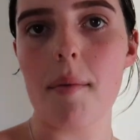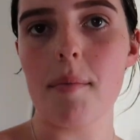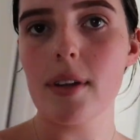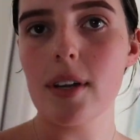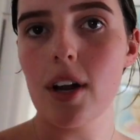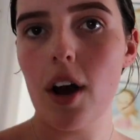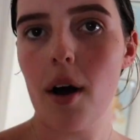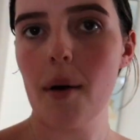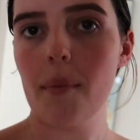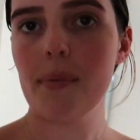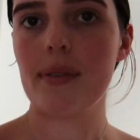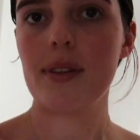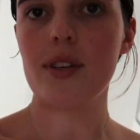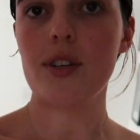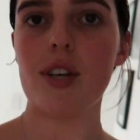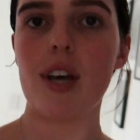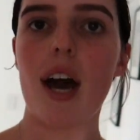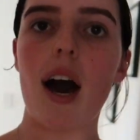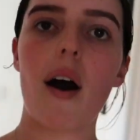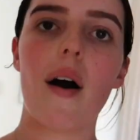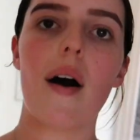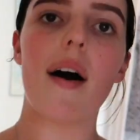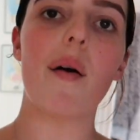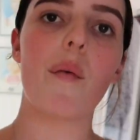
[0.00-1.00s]
I'm gonna hop in the
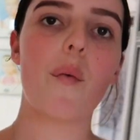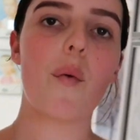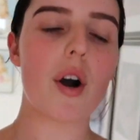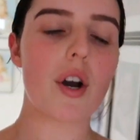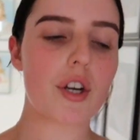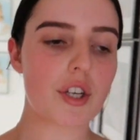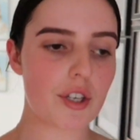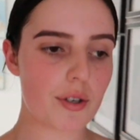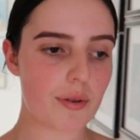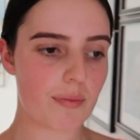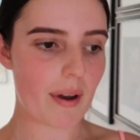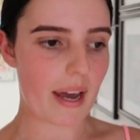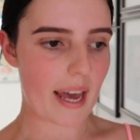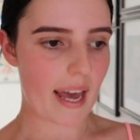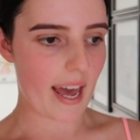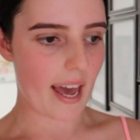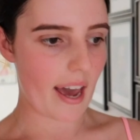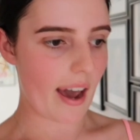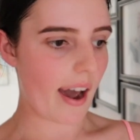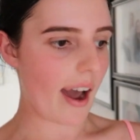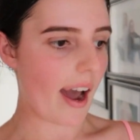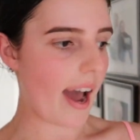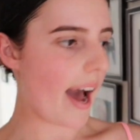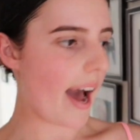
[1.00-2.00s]
shower, wash my hair